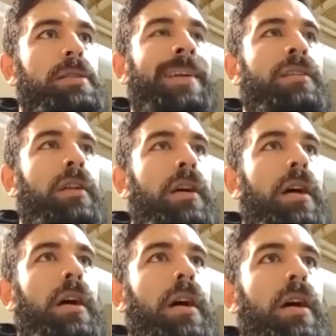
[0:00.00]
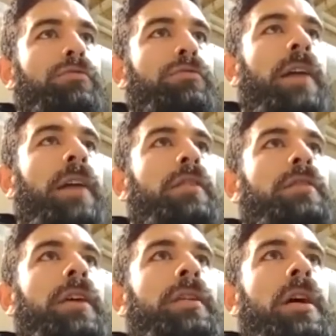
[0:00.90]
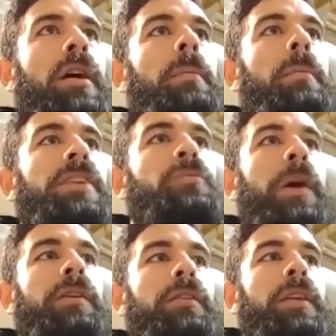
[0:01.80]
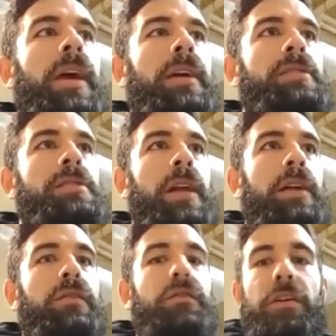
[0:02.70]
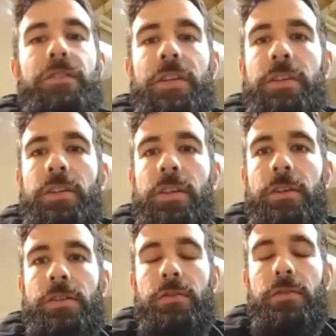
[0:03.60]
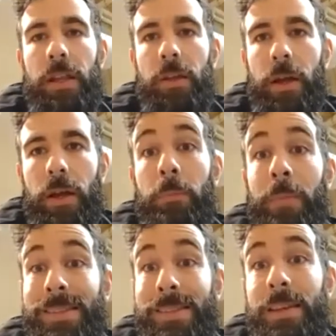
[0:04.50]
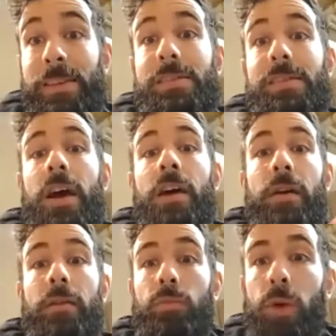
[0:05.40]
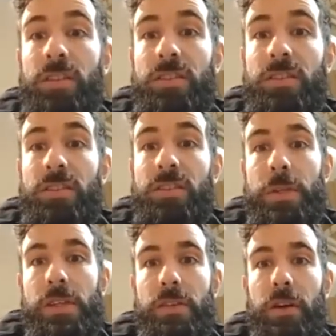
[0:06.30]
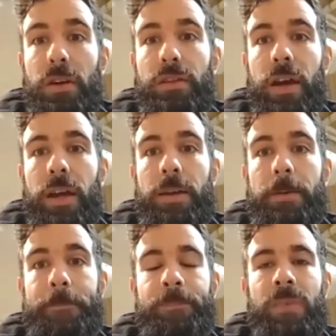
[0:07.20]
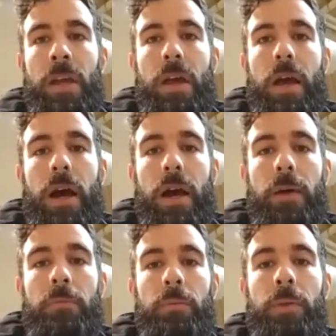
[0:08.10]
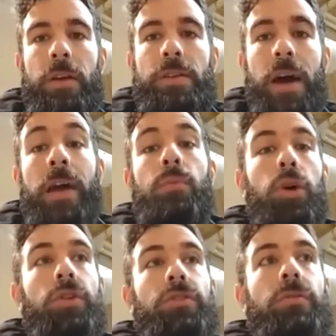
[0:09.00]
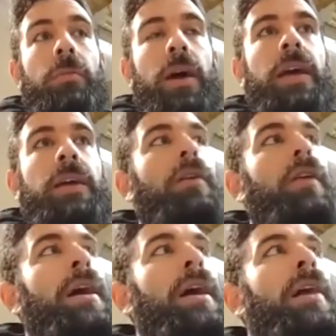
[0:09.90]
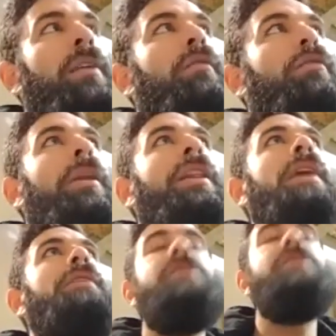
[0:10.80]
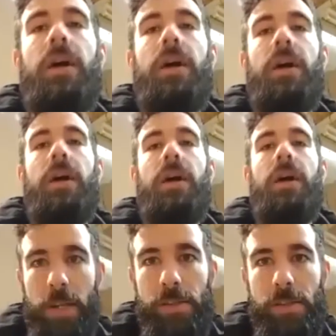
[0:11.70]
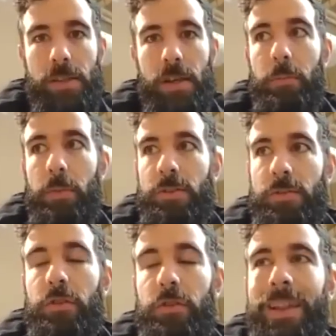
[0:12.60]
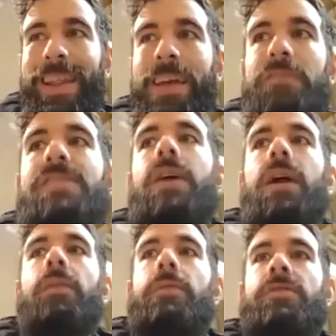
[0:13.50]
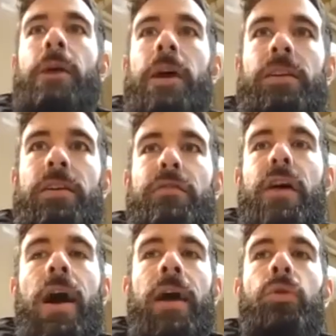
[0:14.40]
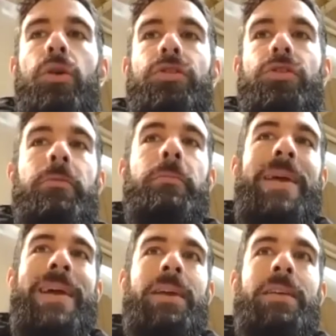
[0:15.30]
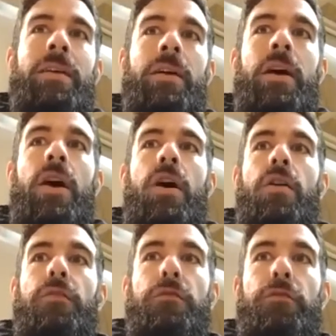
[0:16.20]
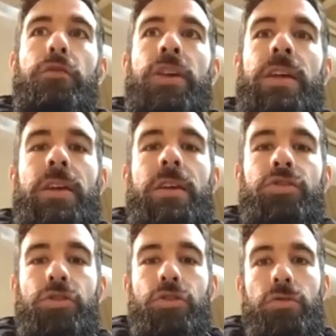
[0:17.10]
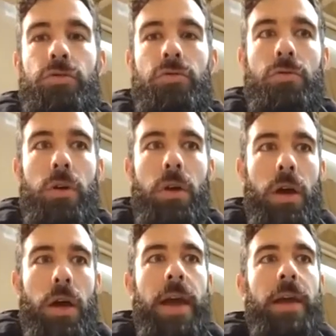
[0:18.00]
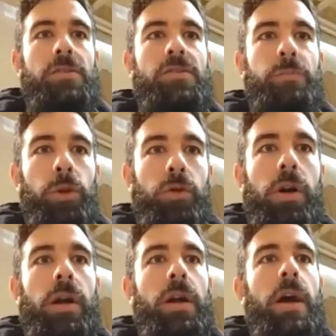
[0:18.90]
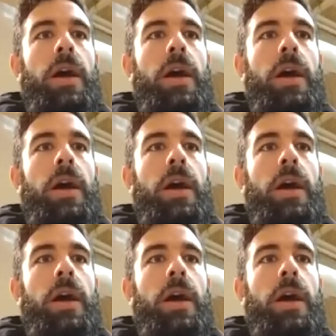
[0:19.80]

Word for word: and I rather than me spending the next like 15 years developing a business around one specific thing mm. um, because I want my, like and from a lifestyle choice pers- from a lifestyle perspective, I want to remain free to explore,